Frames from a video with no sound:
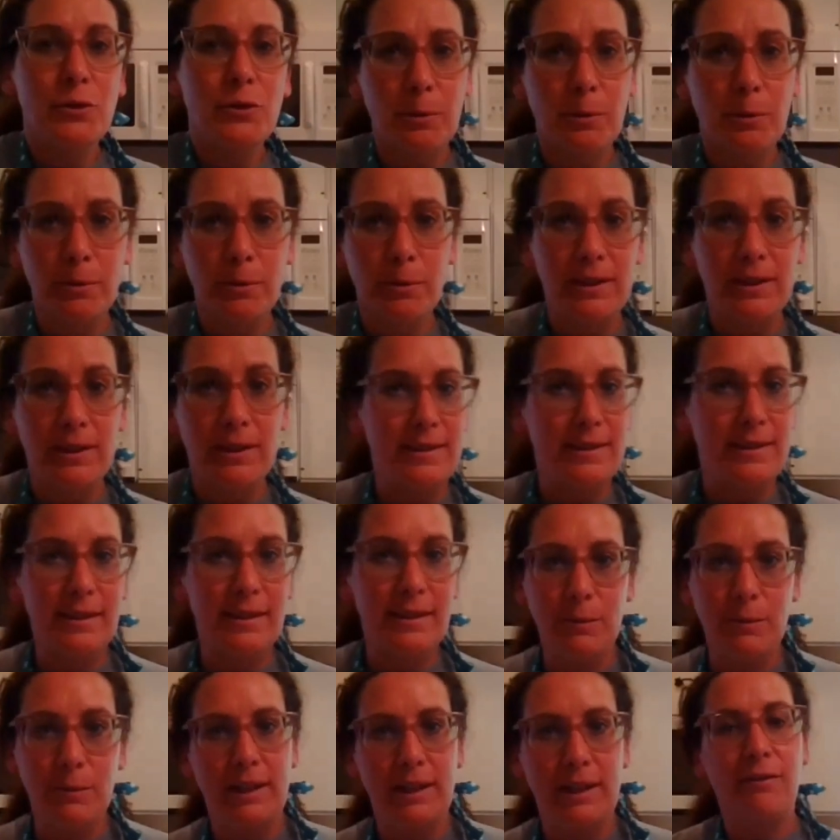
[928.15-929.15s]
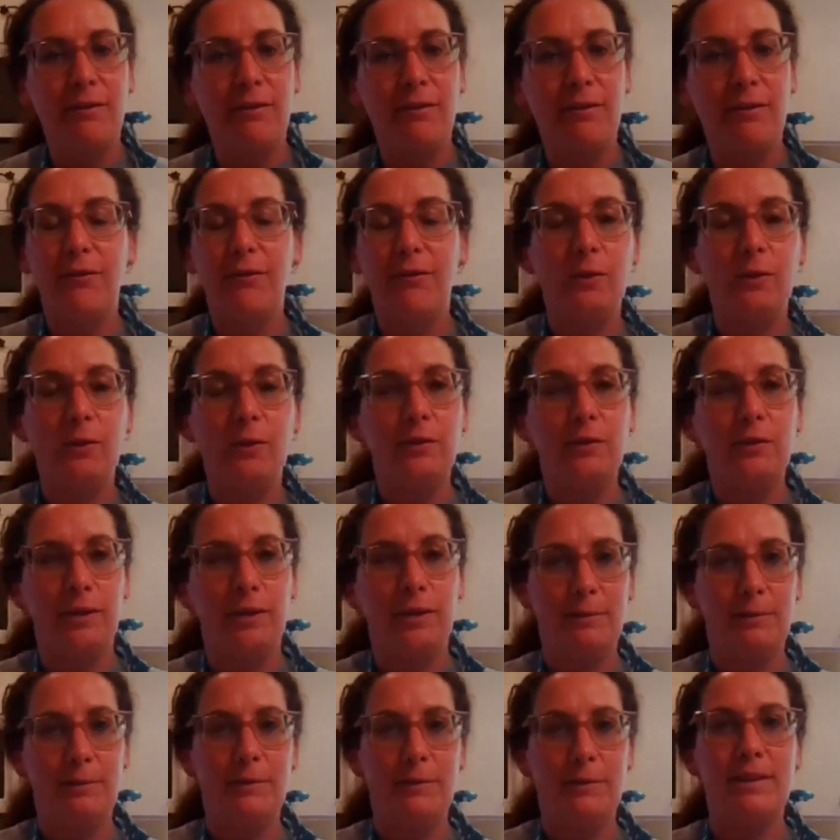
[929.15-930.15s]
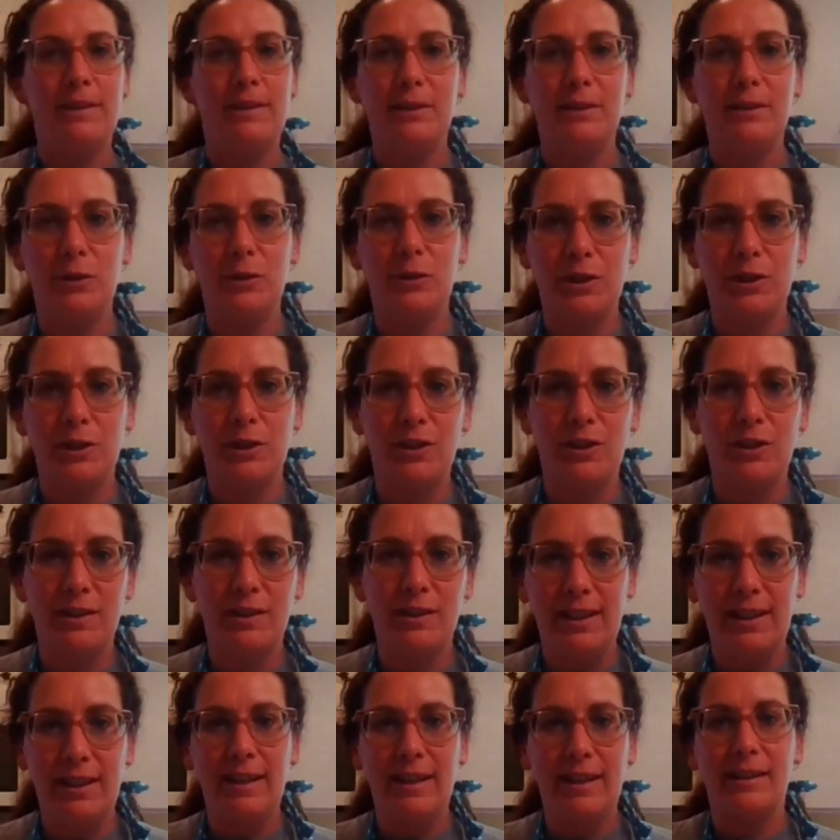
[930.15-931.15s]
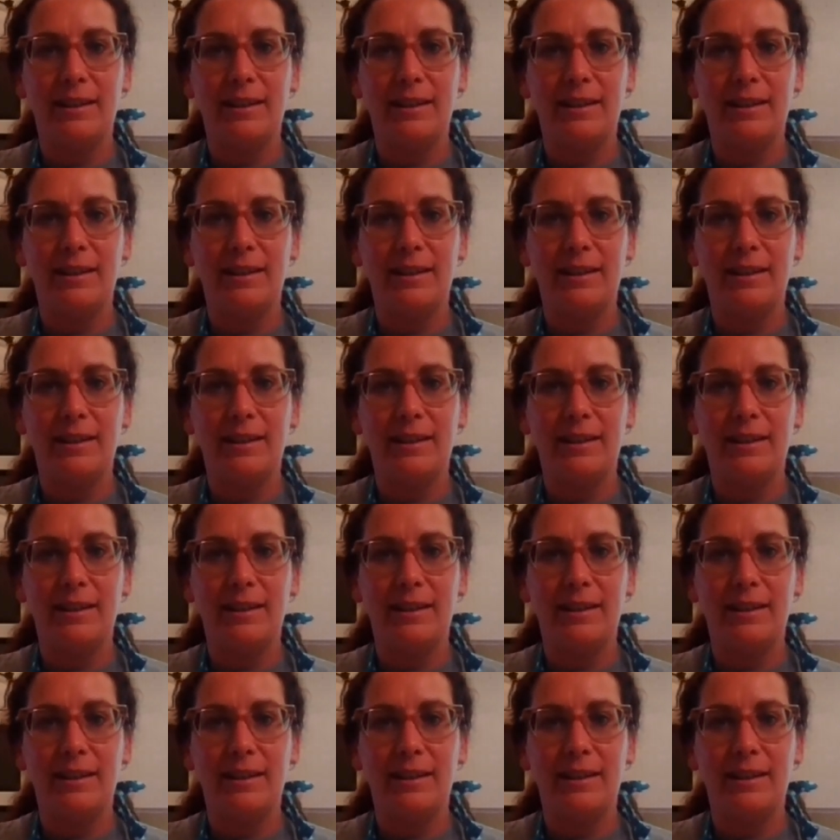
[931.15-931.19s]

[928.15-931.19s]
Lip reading: Super easy to make, full of vitamins and nutrition,